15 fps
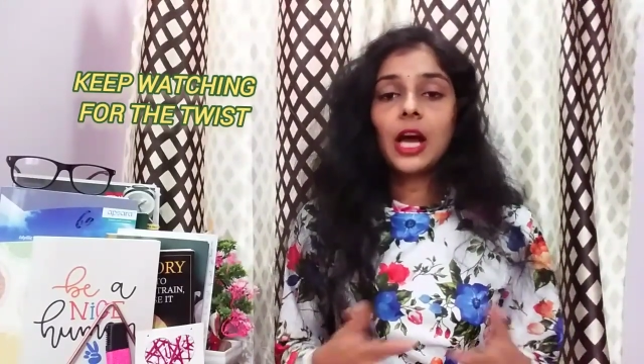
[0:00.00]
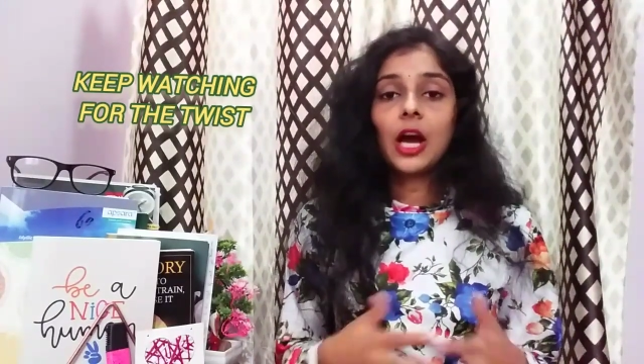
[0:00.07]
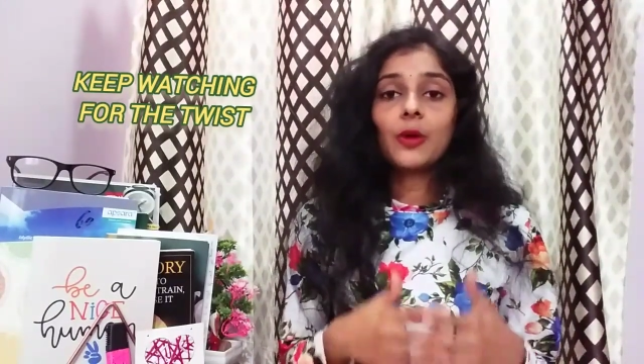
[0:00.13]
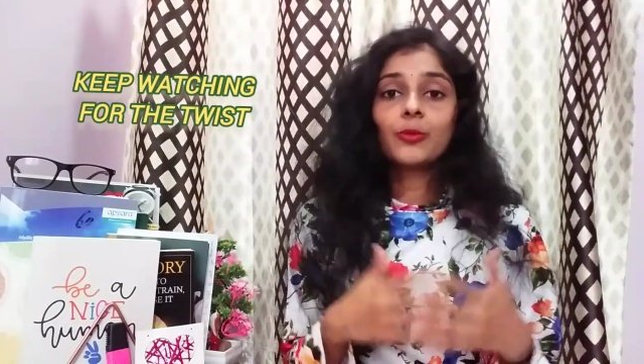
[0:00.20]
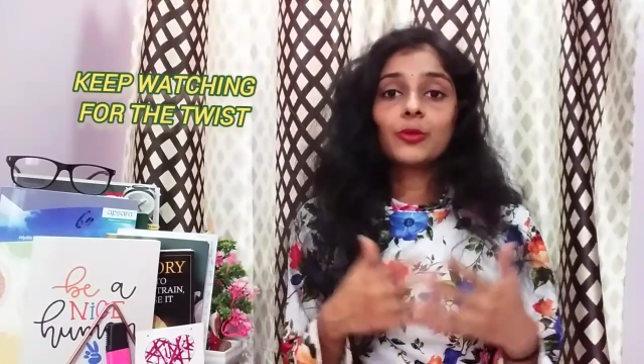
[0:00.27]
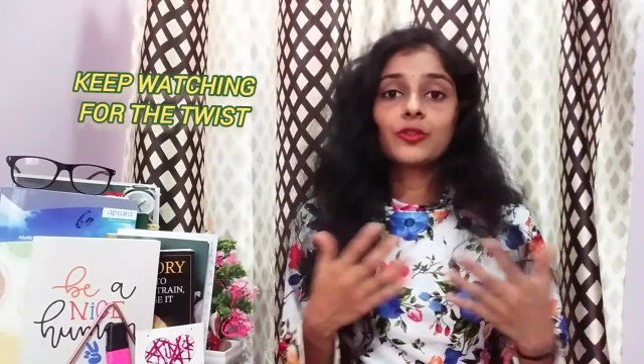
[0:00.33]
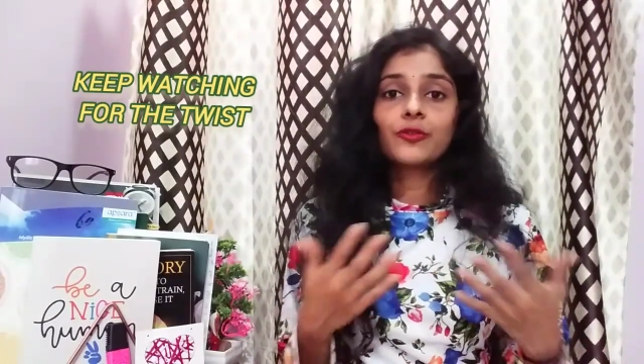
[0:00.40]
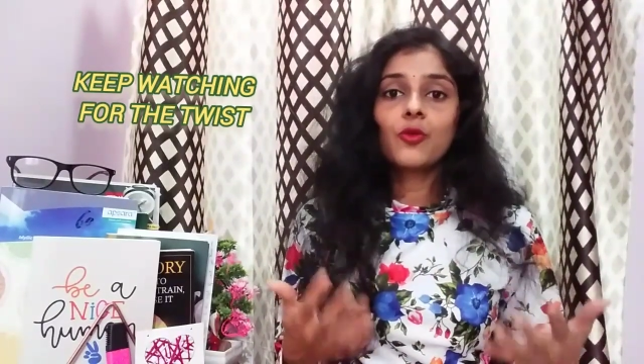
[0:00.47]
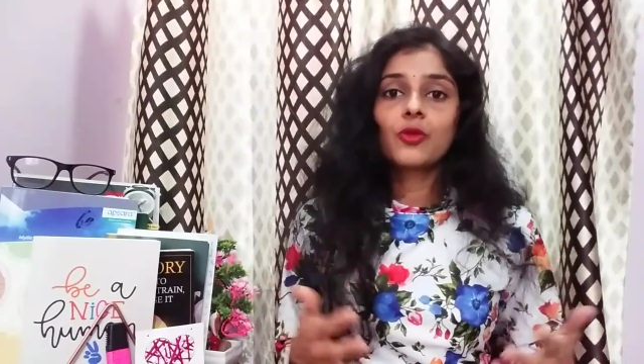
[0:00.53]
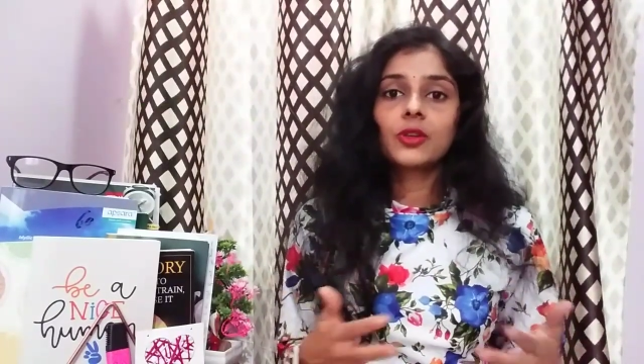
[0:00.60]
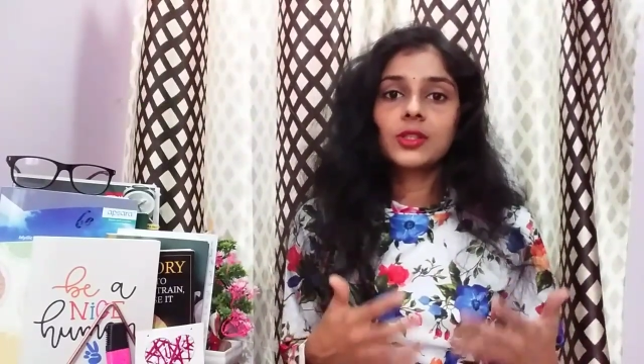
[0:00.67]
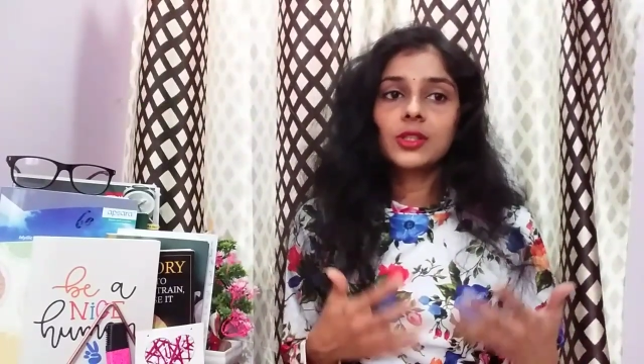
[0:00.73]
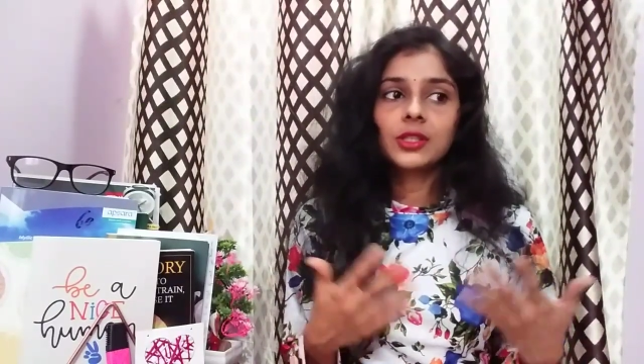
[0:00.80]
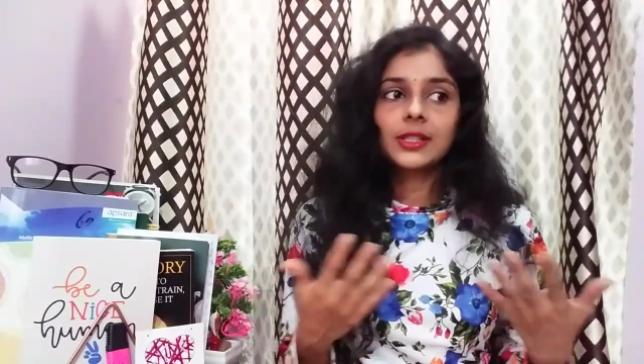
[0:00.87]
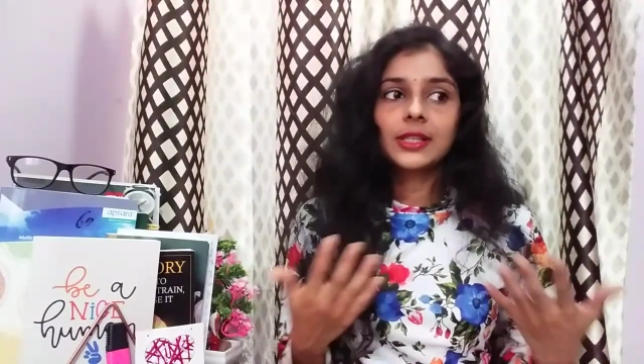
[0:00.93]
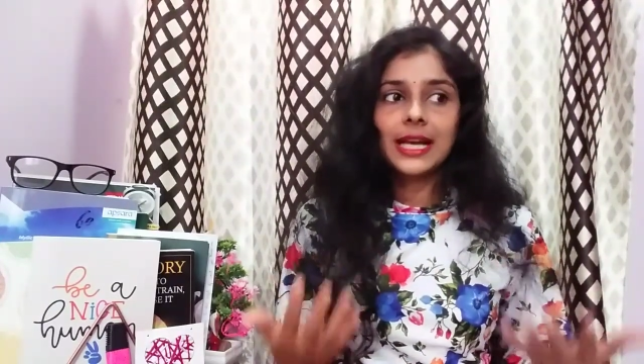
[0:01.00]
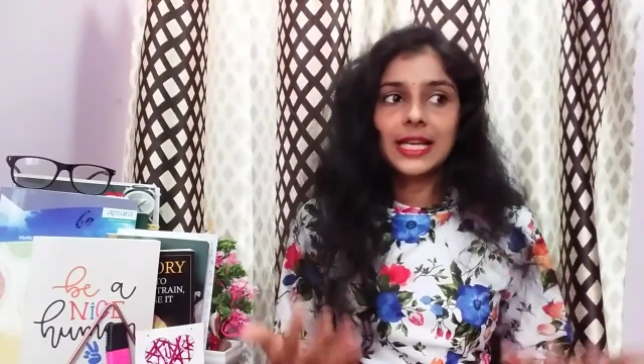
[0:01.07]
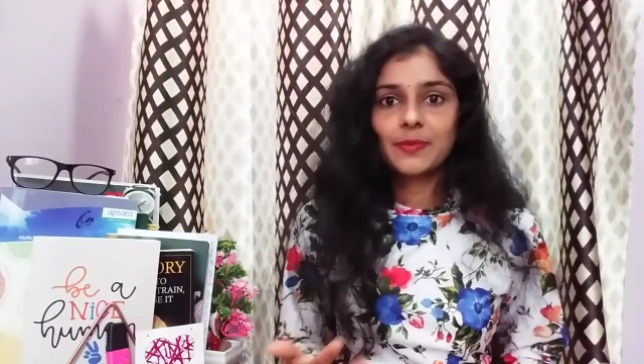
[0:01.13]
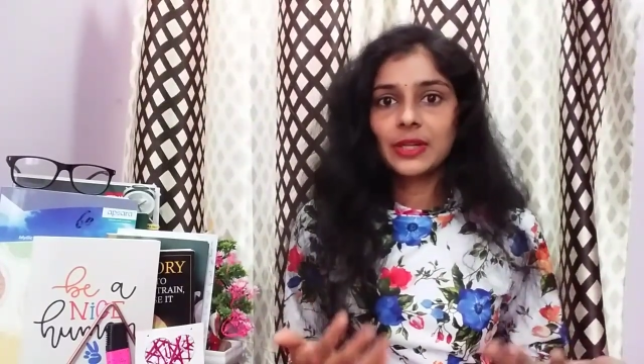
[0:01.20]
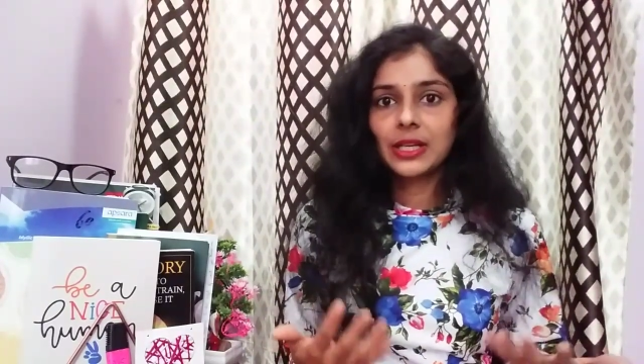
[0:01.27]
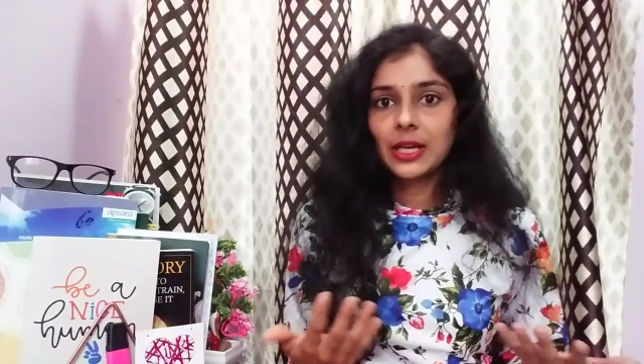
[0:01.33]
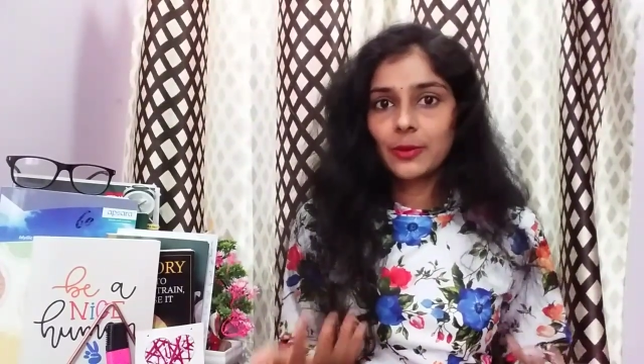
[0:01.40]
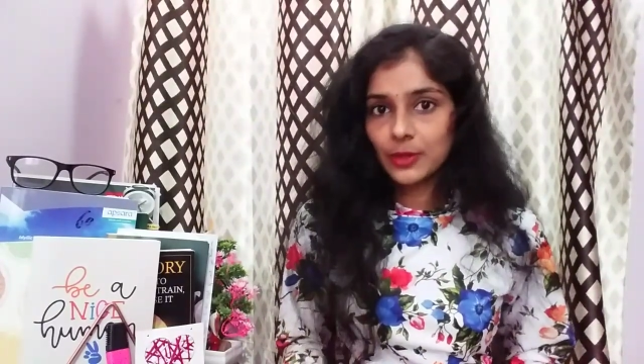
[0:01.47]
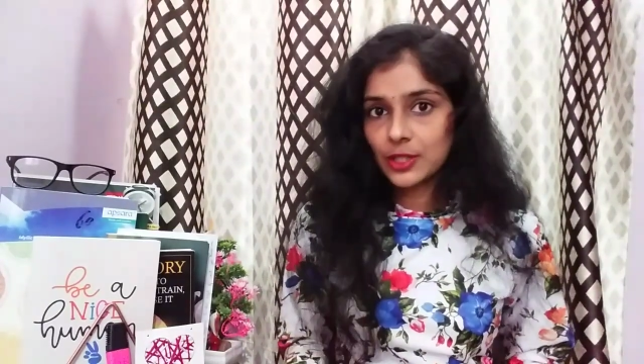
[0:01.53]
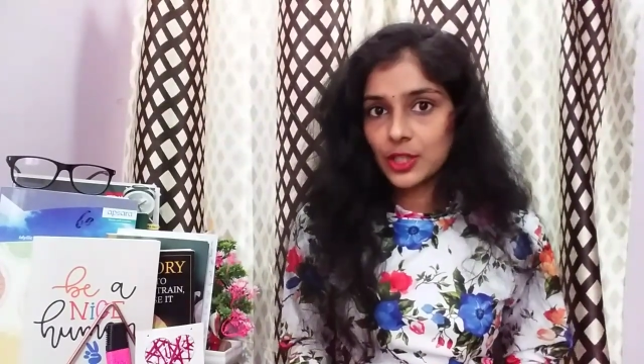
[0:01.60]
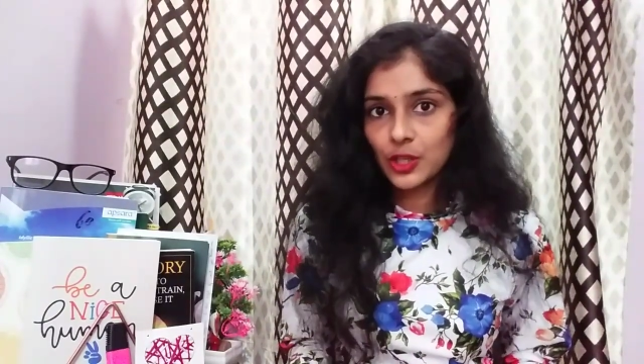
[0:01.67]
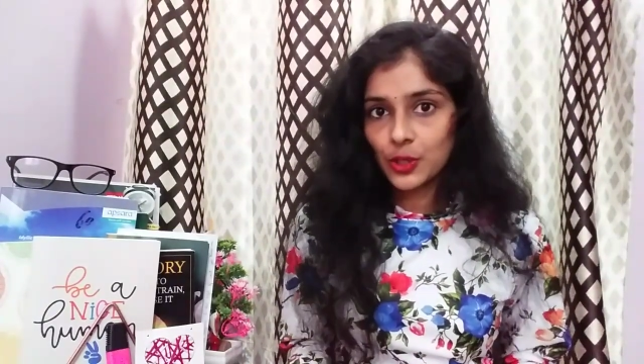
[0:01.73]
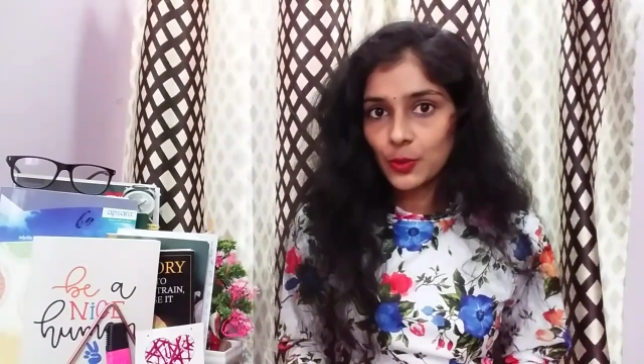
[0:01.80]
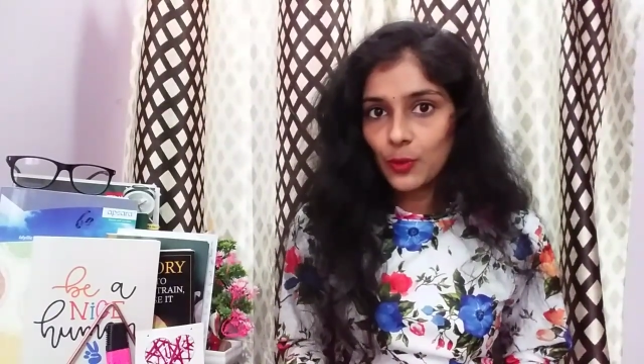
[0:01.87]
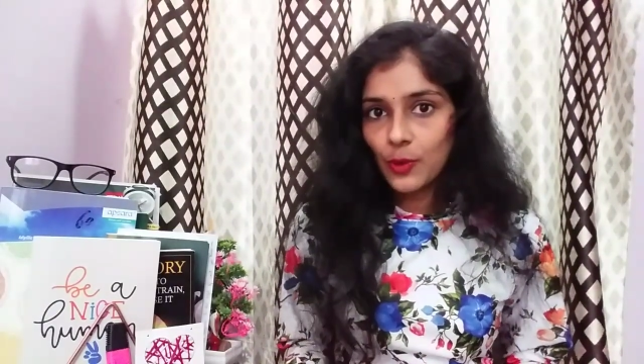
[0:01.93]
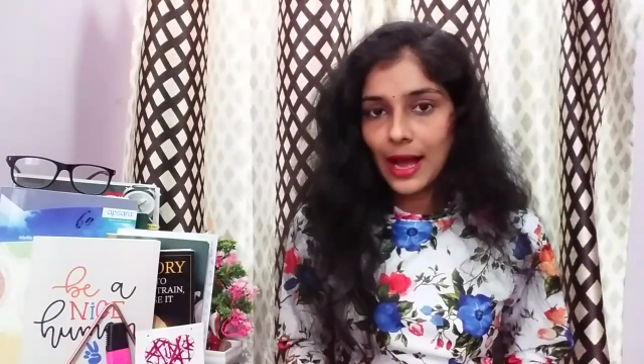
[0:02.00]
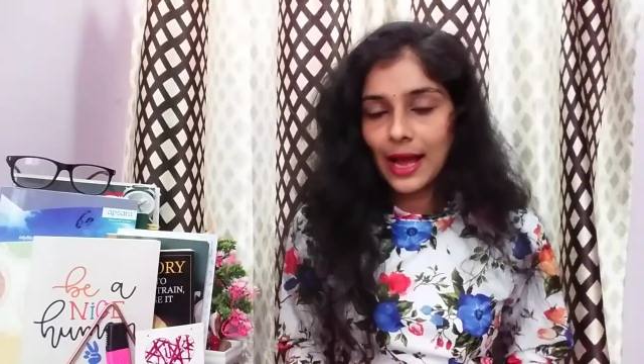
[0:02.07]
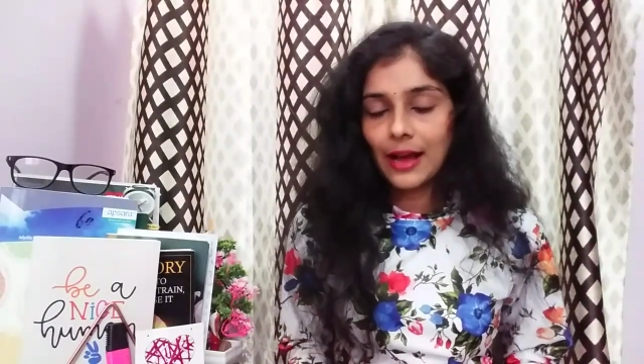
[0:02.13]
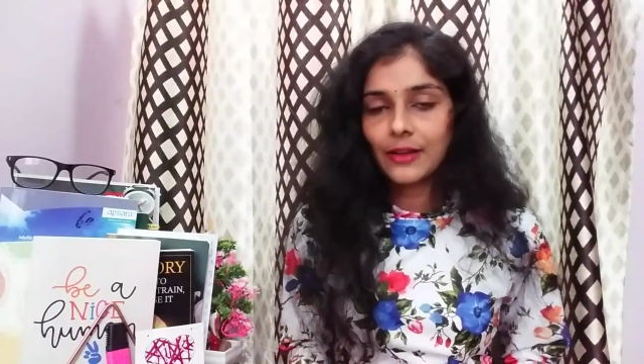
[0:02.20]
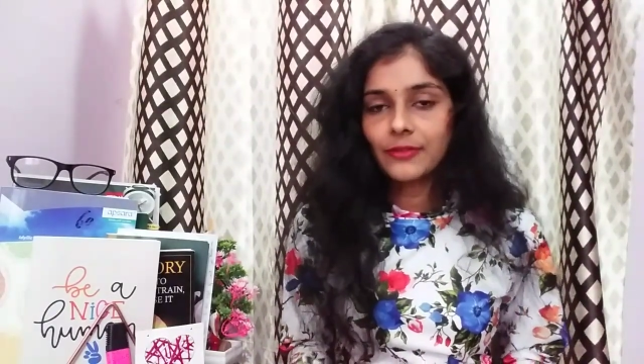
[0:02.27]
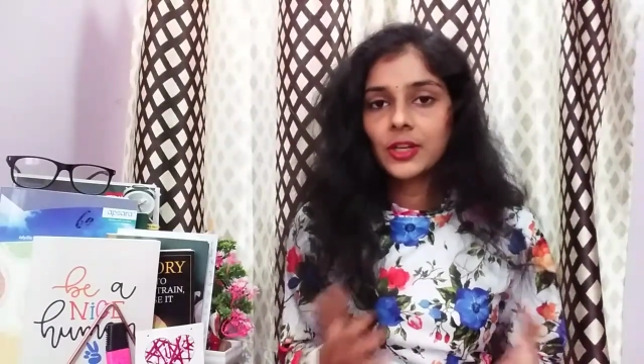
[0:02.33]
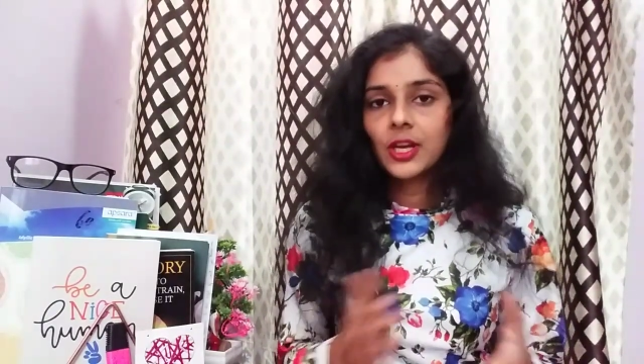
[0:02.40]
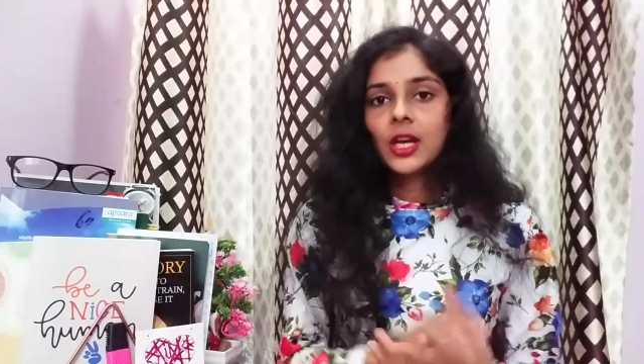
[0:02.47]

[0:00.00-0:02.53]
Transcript: how much focus and grasping levels you have,